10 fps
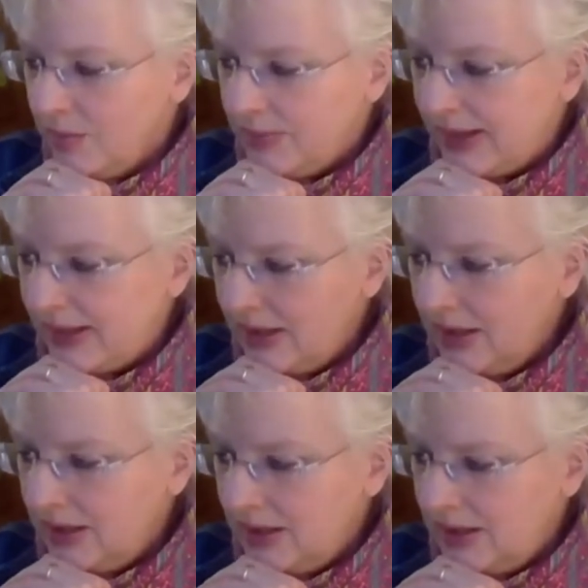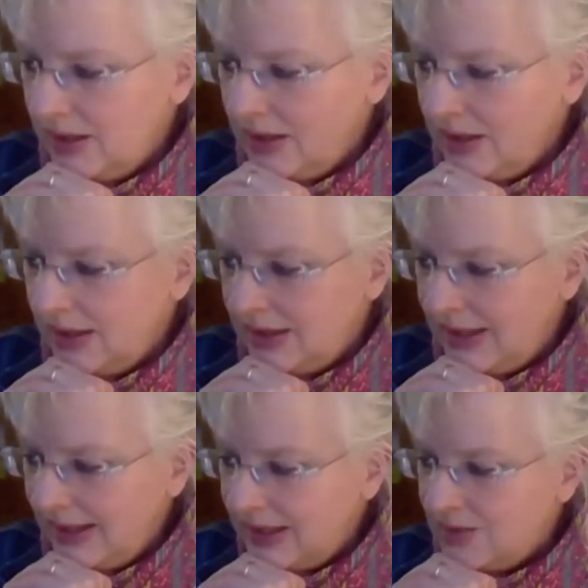But in
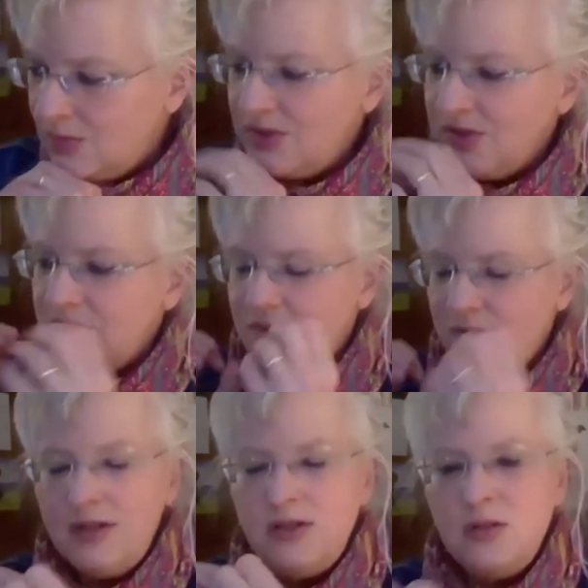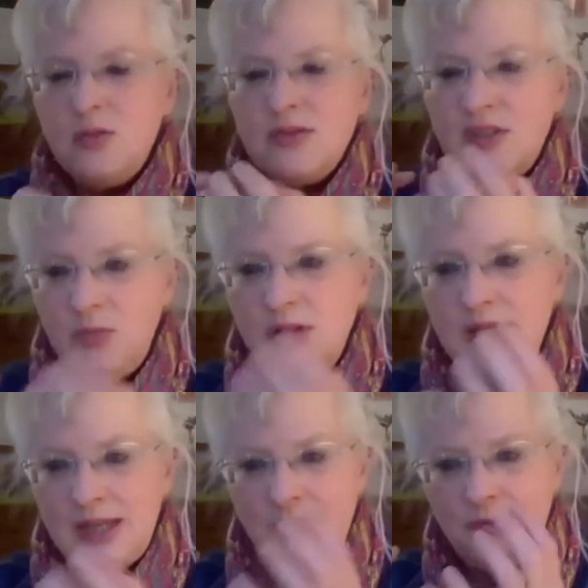the end, what she's trying to do is
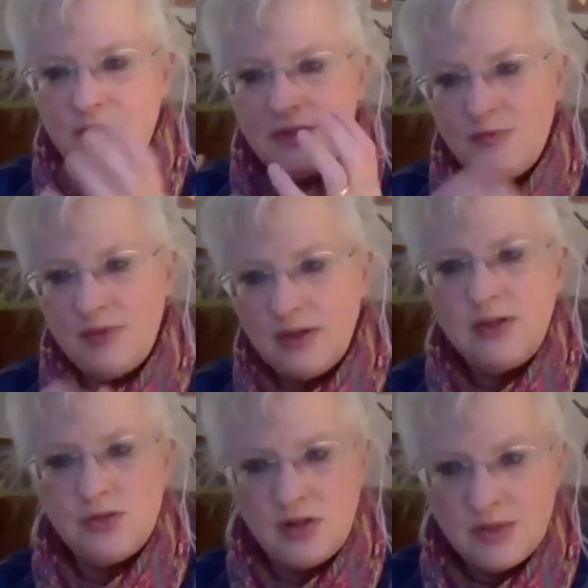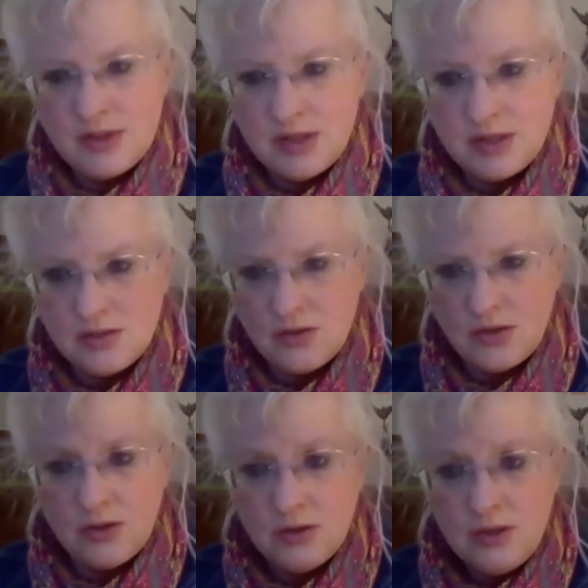communicate with this very traumatized
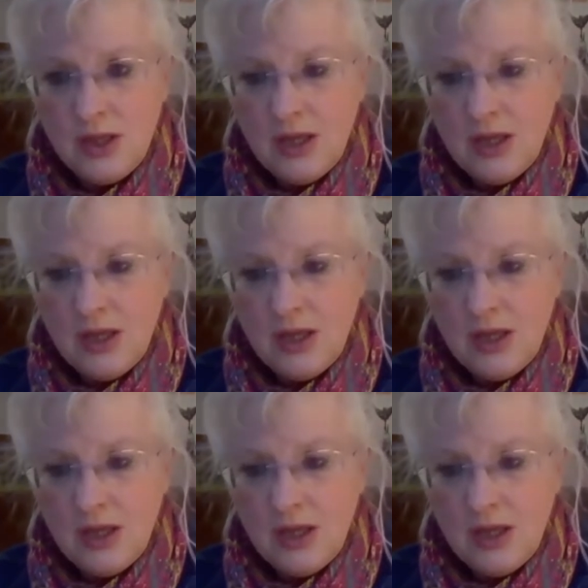girl